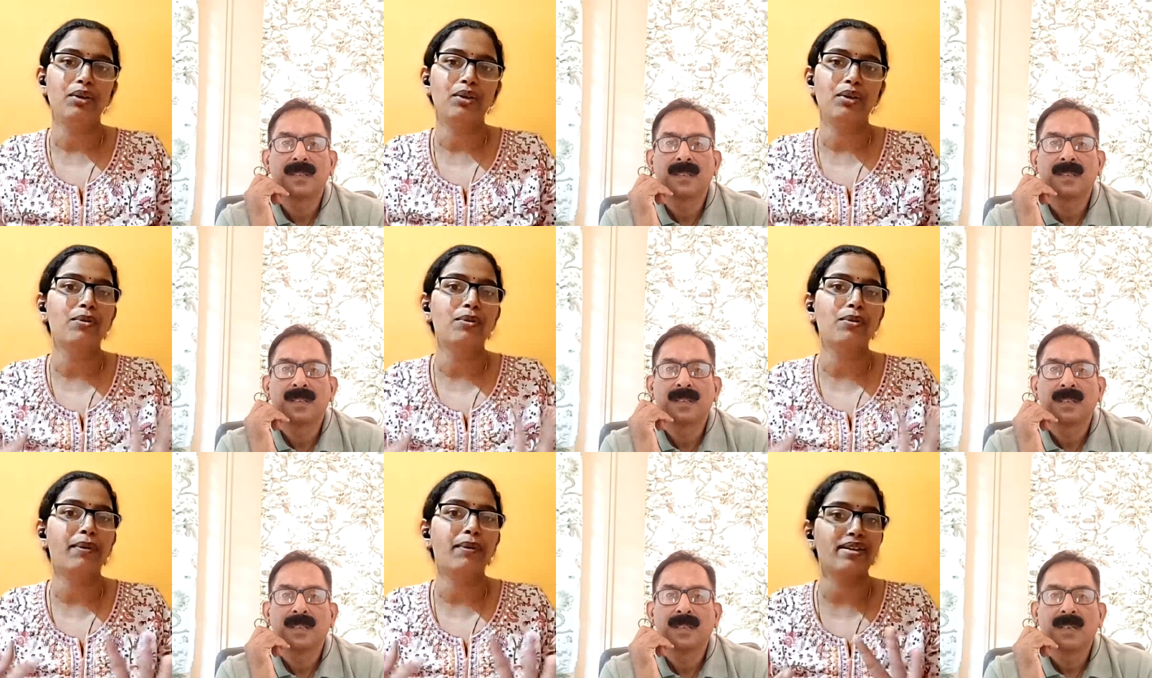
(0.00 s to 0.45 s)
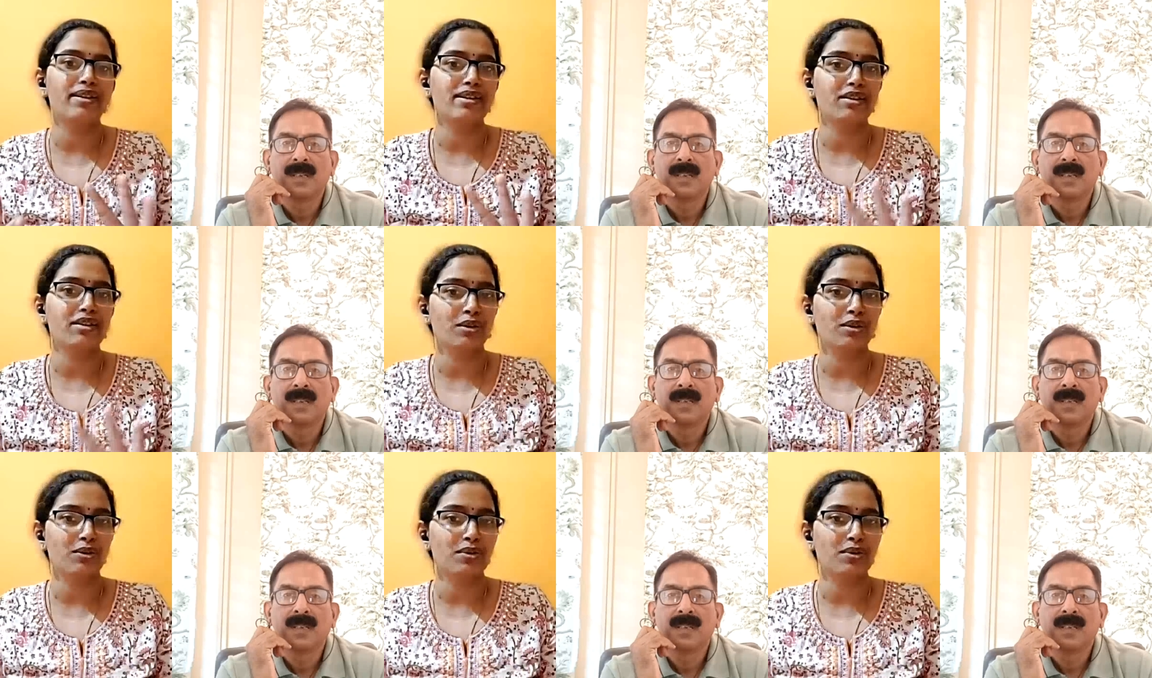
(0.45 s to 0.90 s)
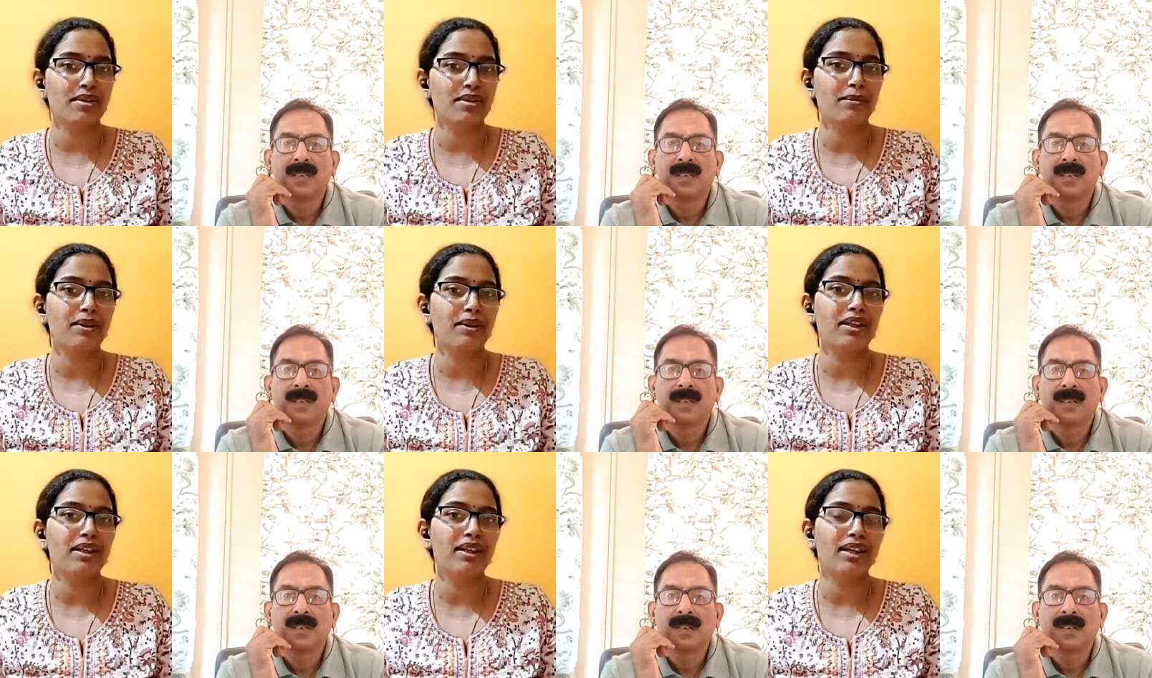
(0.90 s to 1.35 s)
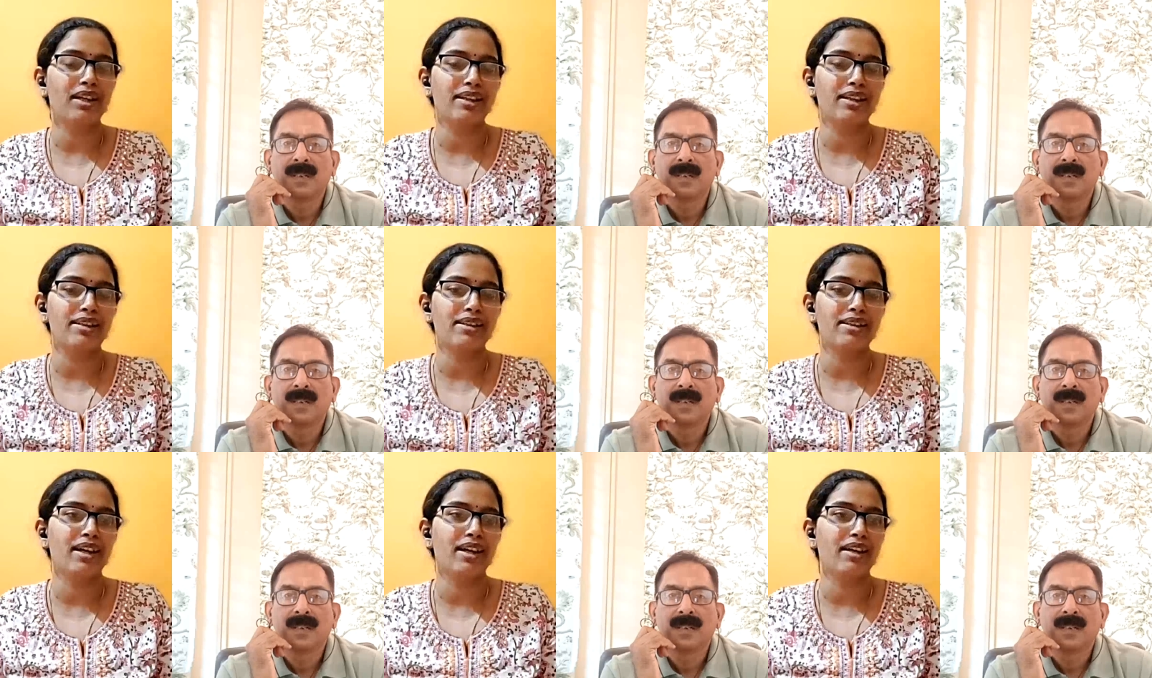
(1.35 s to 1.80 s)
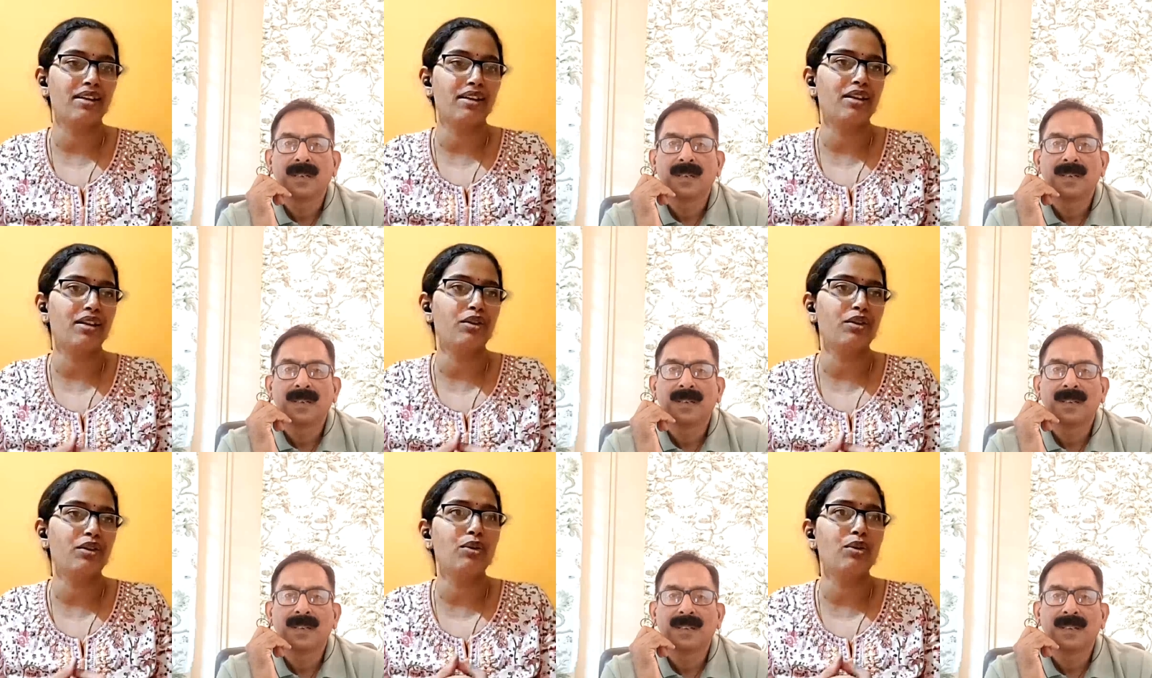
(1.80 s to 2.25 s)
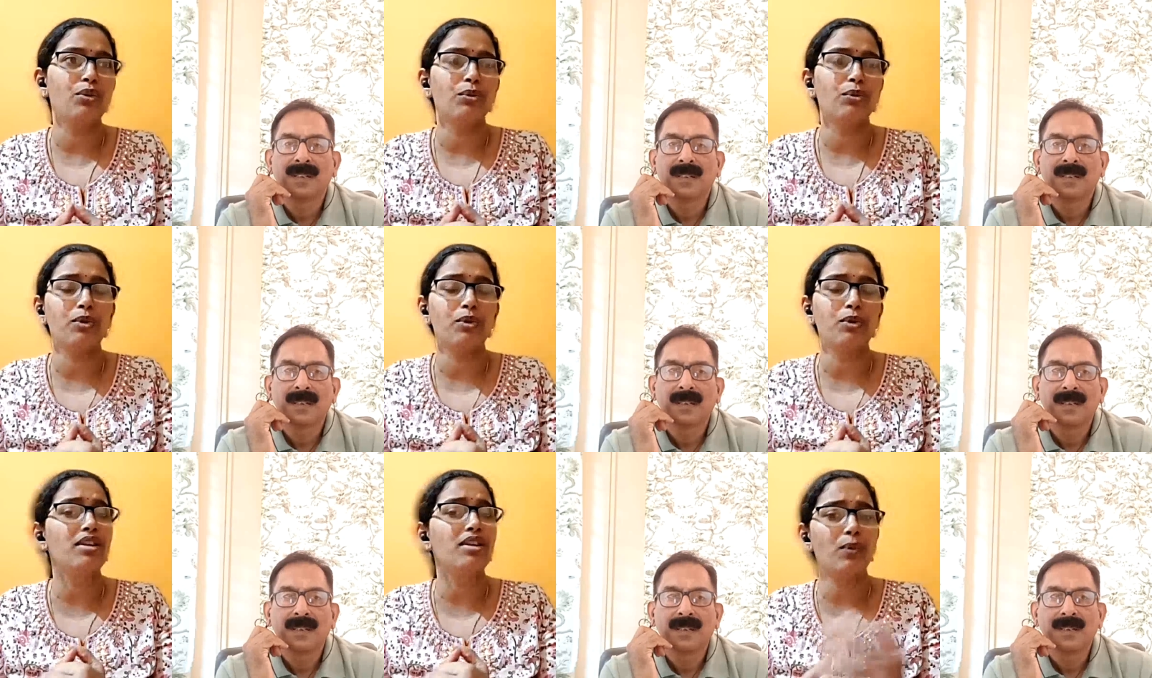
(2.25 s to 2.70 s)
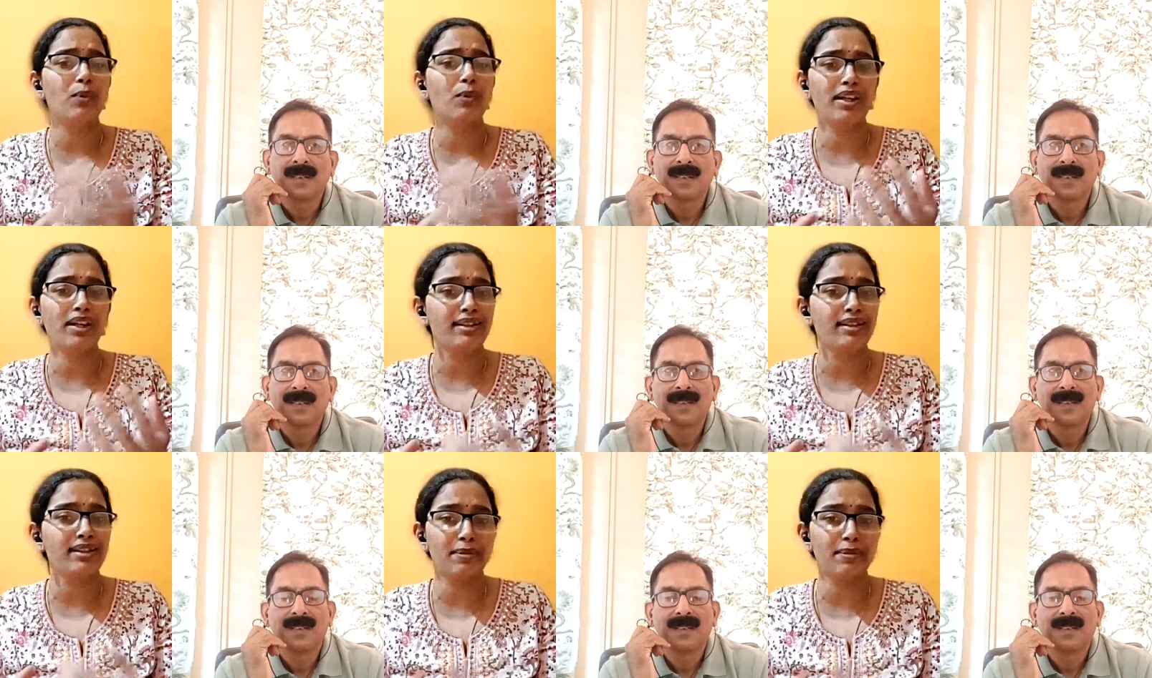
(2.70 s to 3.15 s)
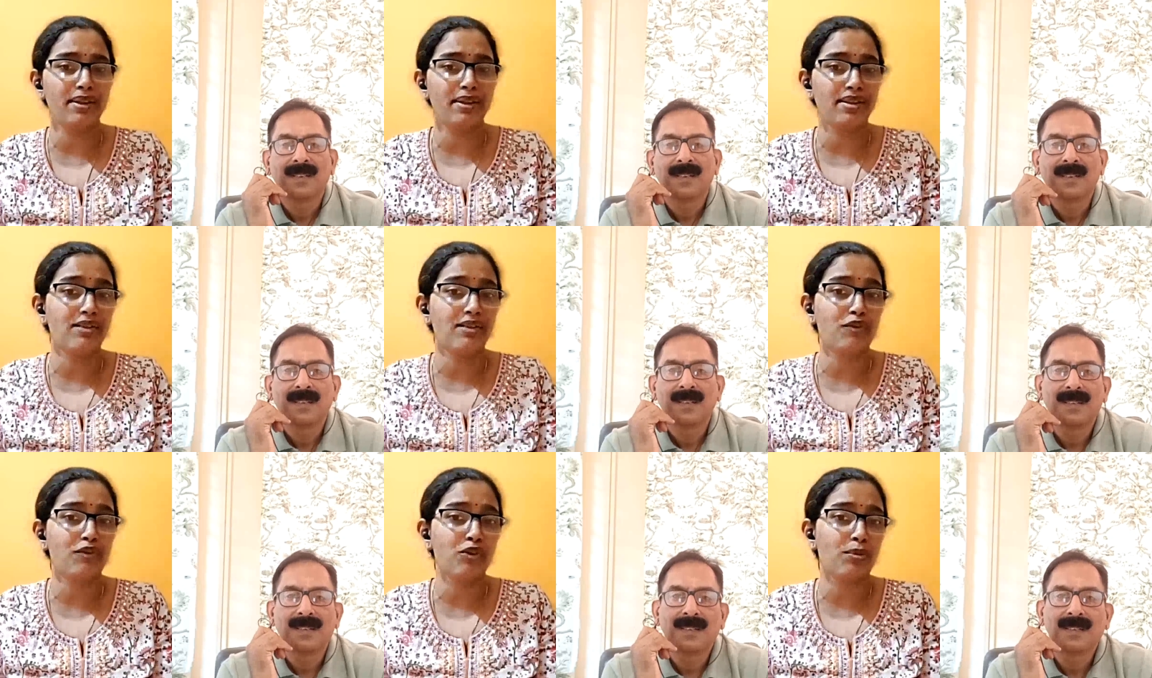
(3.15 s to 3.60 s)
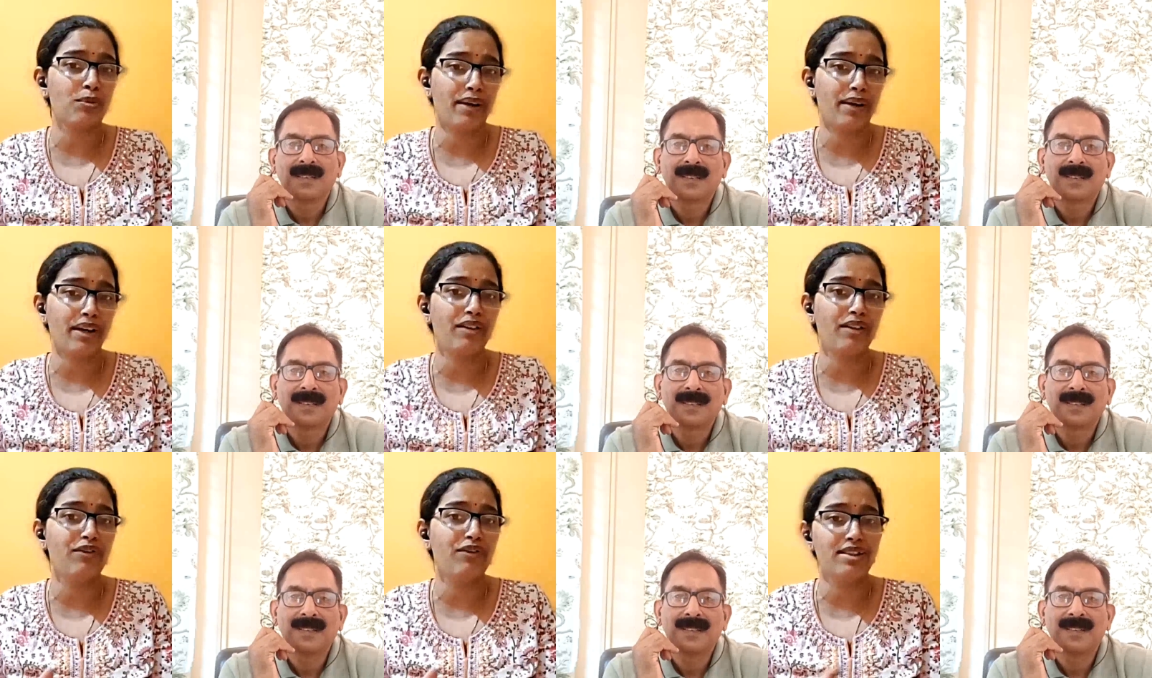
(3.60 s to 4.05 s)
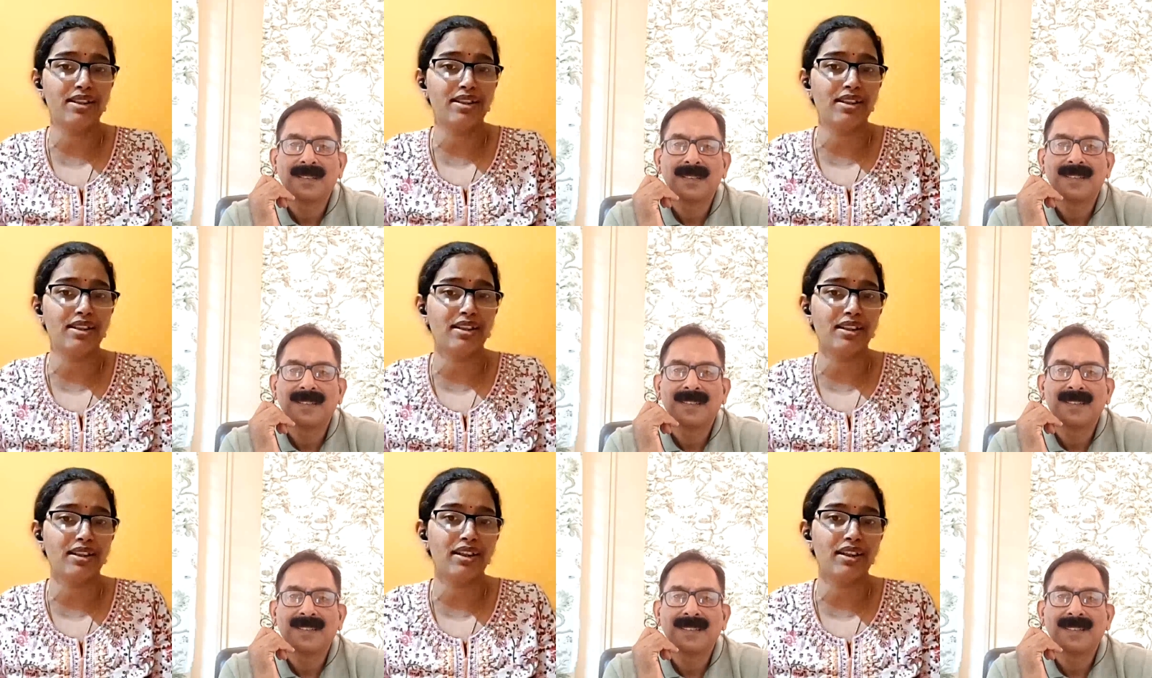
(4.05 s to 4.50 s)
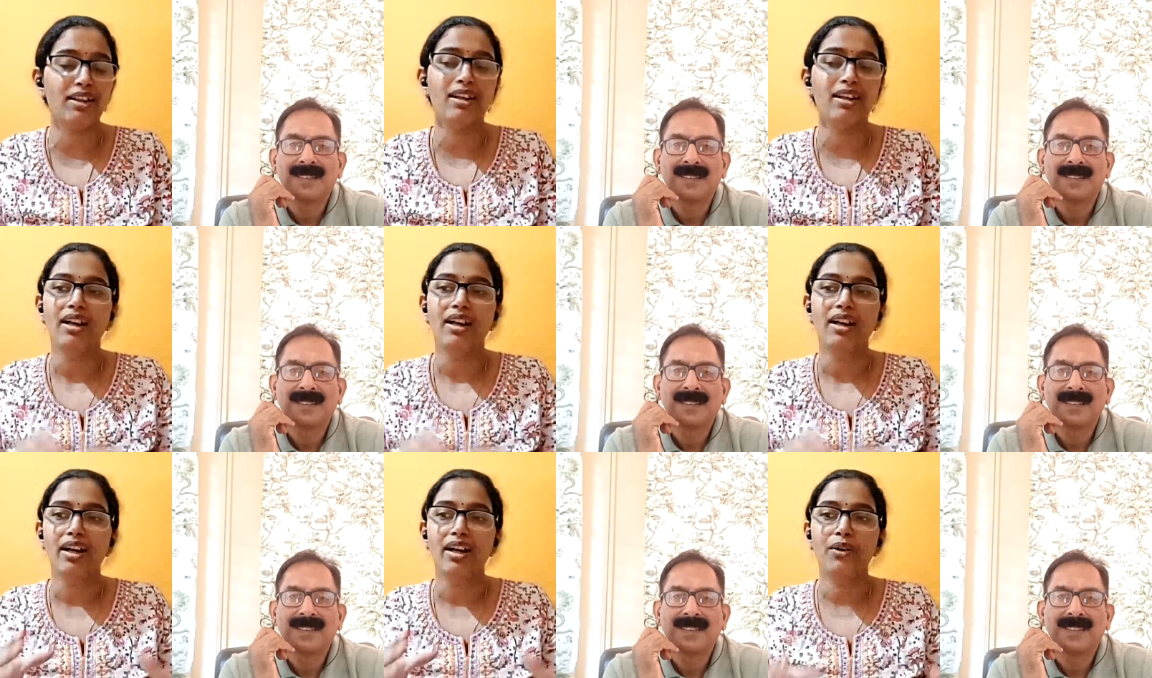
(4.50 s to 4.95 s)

Speaker 1: you can also pass it on to somebody else rather than, books are quite expensive to buy physically.